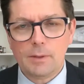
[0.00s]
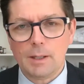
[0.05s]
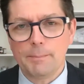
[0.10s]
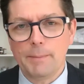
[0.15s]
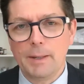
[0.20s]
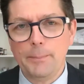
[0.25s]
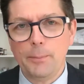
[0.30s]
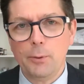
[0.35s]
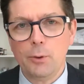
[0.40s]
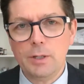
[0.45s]

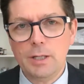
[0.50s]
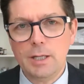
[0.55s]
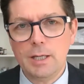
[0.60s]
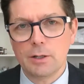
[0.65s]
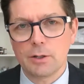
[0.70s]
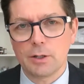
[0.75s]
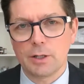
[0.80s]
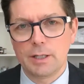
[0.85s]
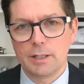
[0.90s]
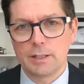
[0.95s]
my point
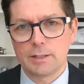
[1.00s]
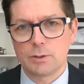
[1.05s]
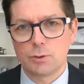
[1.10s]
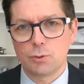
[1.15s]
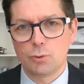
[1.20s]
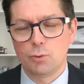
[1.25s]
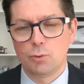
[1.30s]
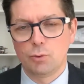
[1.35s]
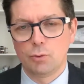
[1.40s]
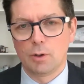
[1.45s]
here is
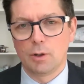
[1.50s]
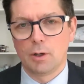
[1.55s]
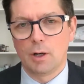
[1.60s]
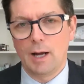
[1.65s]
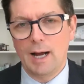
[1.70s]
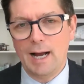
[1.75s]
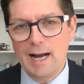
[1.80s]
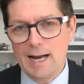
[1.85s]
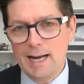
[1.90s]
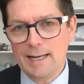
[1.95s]
to
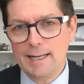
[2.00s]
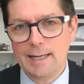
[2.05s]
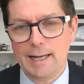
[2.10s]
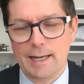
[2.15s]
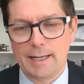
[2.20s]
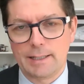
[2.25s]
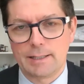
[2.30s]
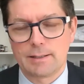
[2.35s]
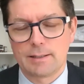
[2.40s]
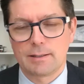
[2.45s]

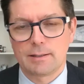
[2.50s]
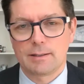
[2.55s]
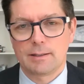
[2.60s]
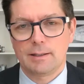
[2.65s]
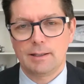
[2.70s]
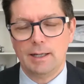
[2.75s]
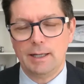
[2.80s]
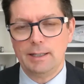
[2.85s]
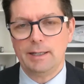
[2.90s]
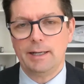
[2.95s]
highlight
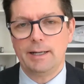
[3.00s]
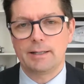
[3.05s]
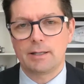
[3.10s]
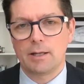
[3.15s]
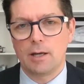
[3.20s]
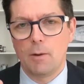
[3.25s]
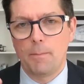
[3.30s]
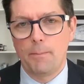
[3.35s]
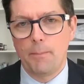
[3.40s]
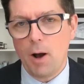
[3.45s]

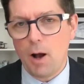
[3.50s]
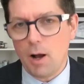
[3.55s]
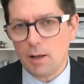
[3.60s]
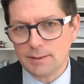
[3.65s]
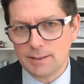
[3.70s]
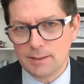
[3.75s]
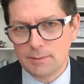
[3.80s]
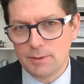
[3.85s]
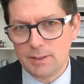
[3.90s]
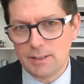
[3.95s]
highlight a
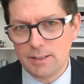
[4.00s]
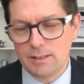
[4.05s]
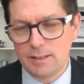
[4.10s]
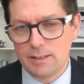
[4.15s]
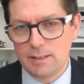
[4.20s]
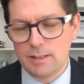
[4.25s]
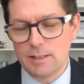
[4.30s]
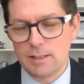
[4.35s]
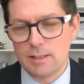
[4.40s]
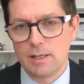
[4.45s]

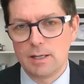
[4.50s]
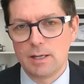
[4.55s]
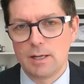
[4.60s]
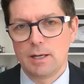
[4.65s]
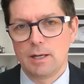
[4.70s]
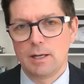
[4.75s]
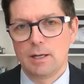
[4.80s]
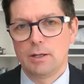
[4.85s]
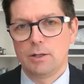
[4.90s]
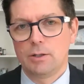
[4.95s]
possibility
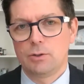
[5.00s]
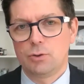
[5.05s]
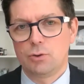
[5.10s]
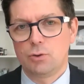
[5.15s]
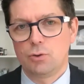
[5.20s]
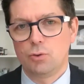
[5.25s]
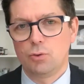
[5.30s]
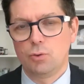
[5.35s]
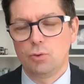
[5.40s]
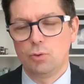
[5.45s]

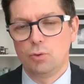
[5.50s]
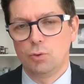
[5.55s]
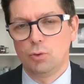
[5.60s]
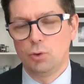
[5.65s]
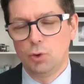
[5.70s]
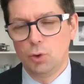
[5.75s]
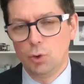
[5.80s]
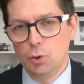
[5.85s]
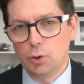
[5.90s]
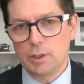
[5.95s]
to
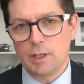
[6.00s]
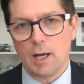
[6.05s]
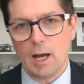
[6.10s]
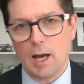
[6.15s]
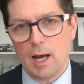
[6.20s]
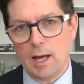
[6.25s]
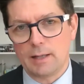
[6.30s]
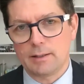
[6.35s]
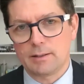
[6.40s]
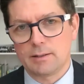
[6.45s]
look
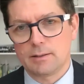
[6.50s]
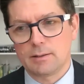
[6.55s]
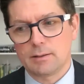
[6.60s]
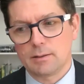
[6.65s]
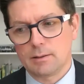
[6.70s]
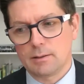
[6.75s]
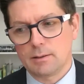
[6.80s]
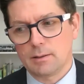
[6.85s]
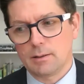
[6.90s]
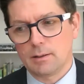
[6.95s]
at
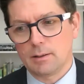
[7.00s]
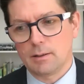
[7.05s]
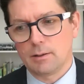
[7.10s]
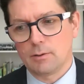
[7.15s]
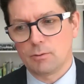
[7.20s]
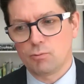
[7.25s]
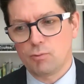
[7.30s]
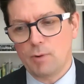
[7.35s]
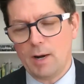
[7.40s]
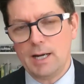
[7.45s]
uh,
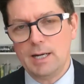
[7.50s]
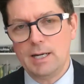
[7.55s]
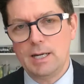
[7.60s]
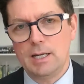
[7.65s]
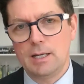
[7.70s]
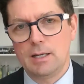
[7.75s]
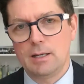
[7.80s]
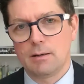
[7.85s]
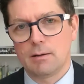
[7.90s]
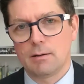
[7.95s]

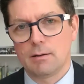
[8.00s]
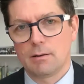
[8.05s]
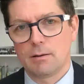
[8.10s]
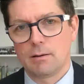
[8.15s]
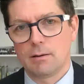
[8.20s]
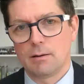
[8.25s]
writing